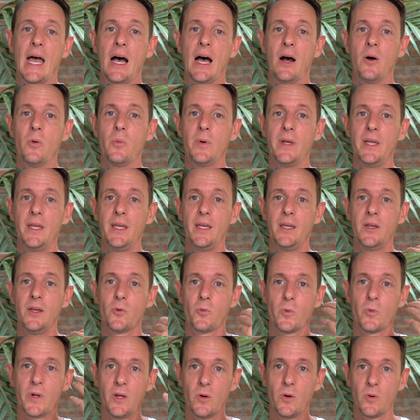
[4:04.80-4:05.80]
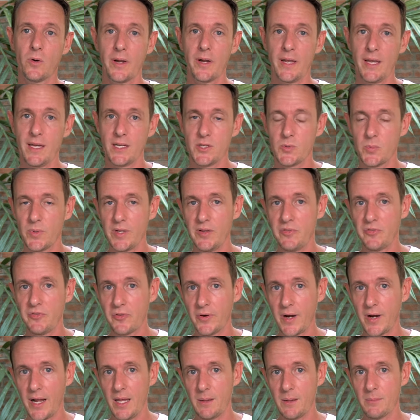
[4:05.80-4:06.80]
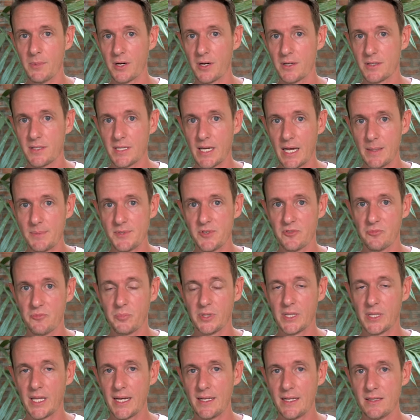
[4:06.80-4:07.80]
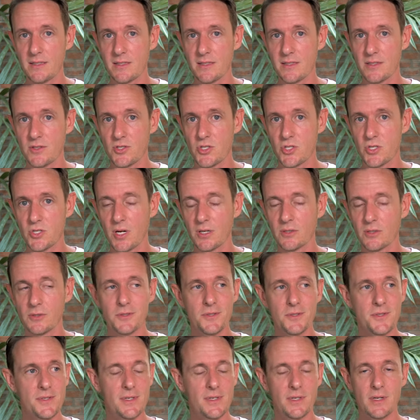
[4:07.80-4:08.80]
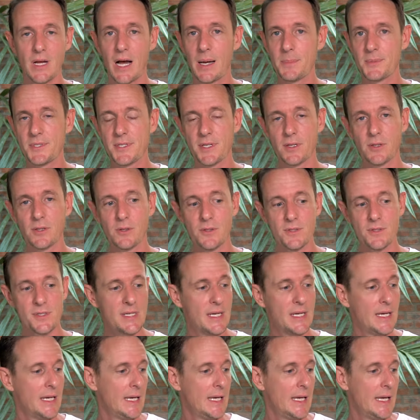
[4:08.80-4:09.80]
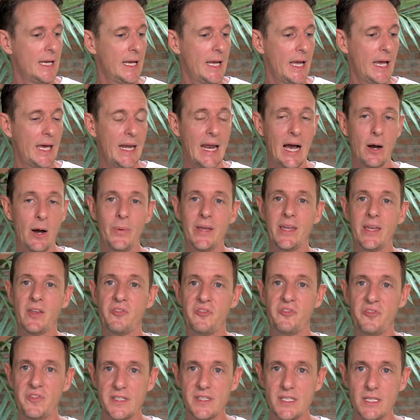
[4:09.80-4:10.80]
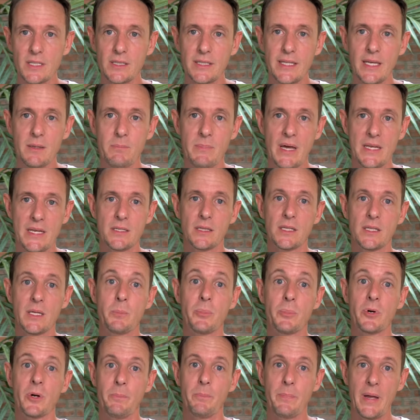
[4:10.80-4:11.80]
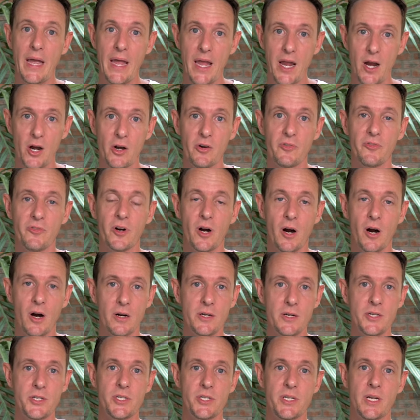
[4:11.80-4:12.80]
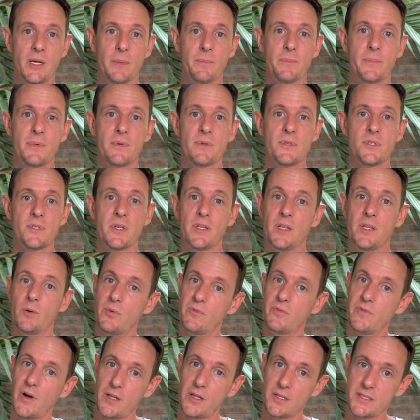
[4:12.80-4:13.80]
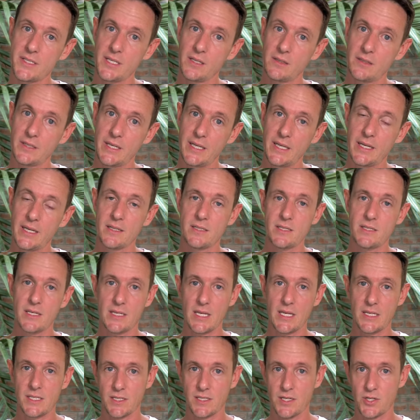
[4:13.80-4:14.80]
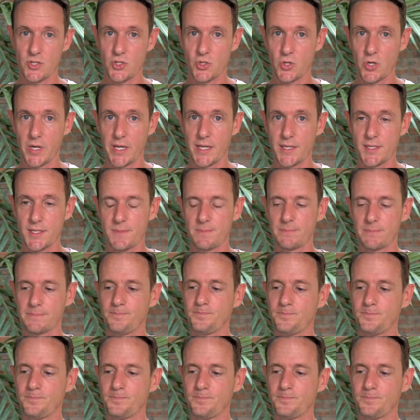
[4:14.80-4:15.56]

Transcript: how we reorient, reframe our types of plights and struggles and obstacles, and how we can physically and mentally prepare for hardship so that when volatility hits, it doesn't destroy us.